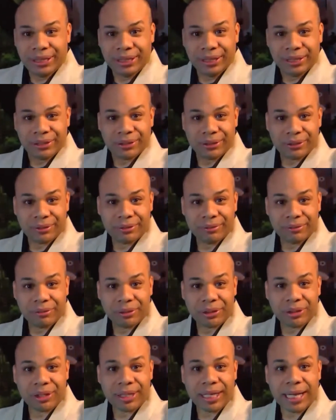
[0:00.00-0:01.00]
So we
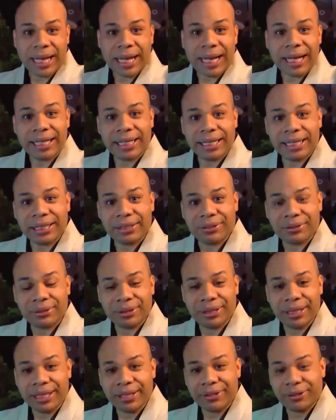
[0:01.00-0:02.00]
start adding it
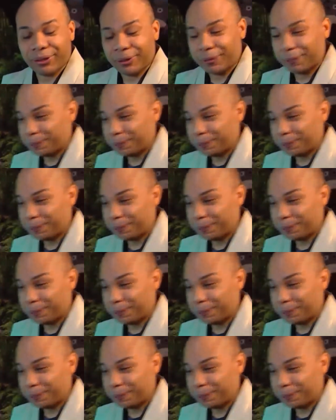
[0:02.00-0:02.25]
together.